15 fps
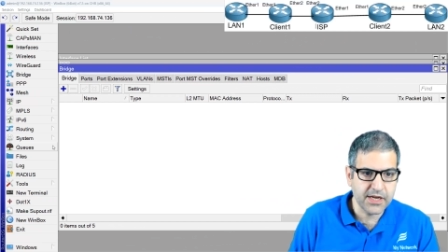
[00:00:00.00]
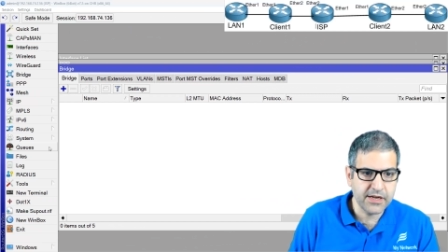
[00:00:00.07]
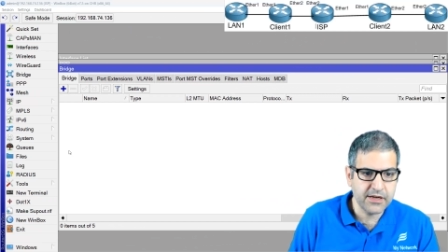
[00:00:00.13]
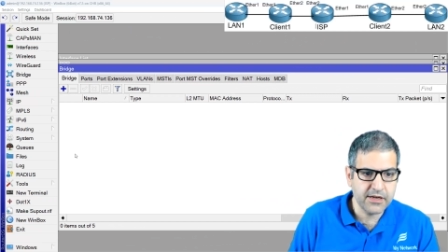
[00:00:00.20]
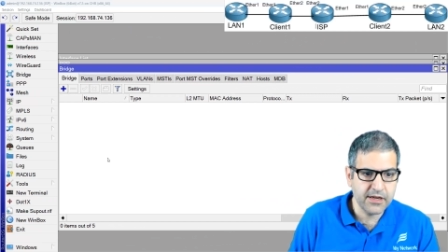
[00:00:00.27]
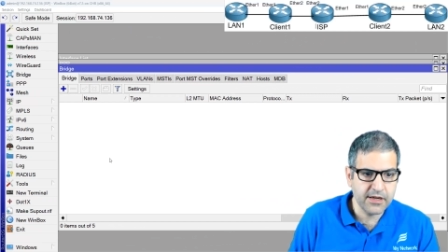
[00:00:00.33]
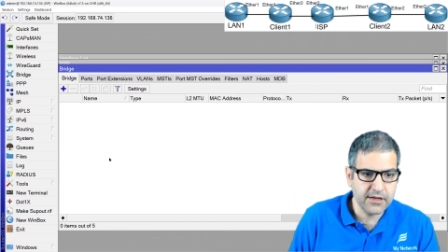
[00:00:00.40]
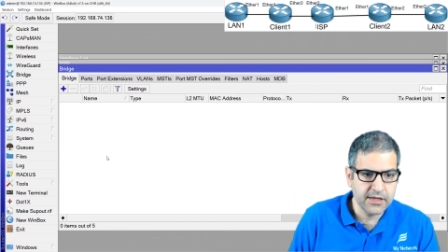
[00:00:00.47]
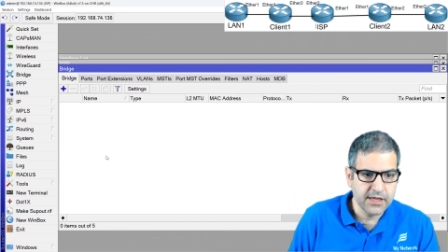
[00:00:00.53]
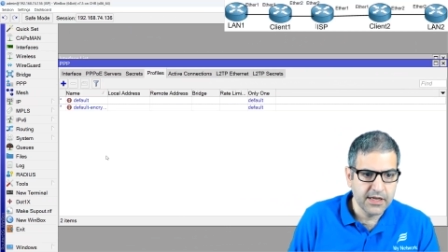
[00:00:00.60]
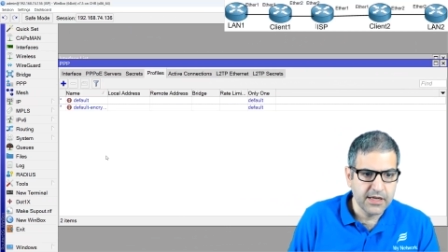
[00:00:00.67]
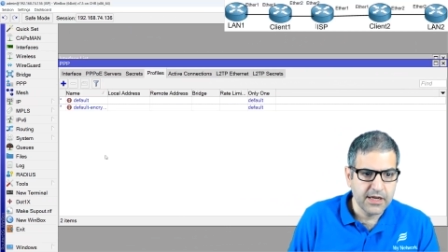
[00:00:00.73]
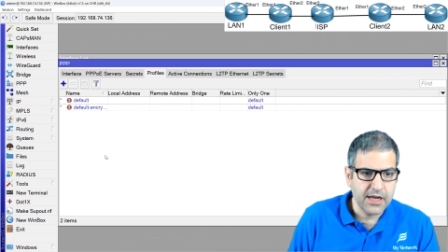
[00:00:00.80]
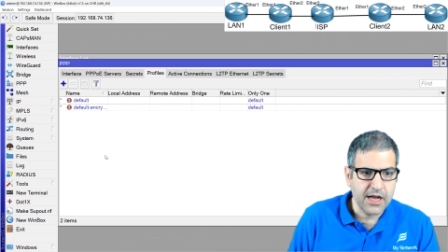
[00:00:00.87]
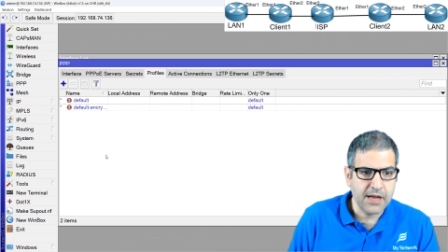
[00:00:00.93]
And
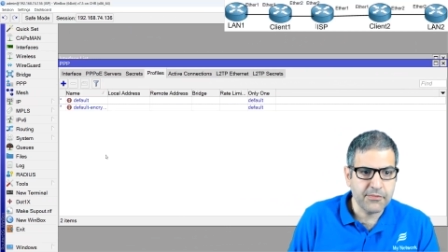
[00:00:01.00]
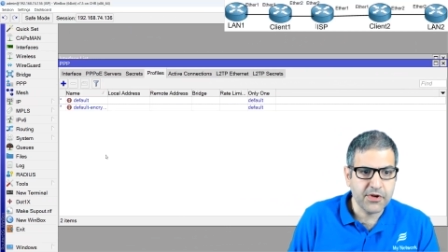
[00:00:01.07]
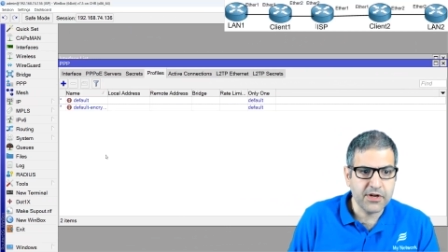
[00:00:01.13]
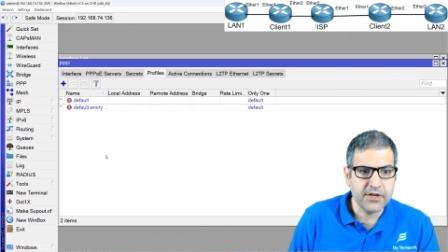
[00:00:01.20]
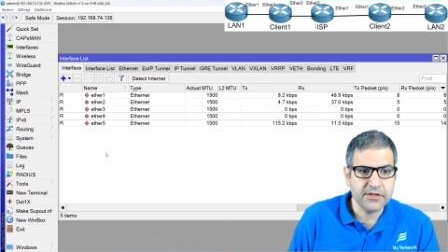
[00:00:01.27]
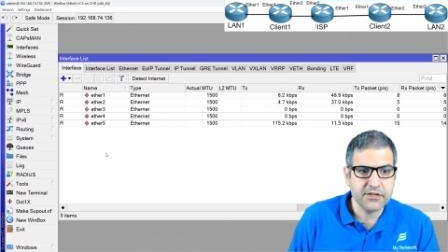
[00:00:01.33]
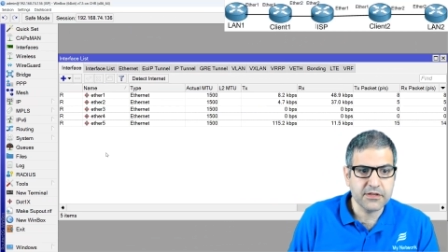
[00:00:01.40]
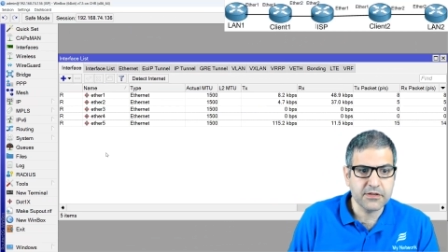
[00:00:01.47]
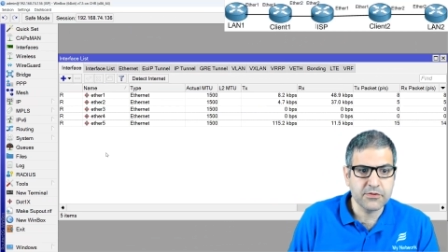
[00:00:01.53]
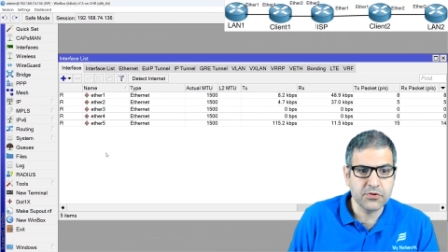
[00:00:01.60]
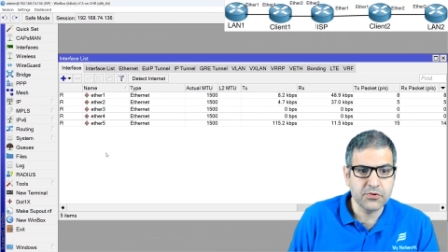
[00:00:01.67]
I'm gonna do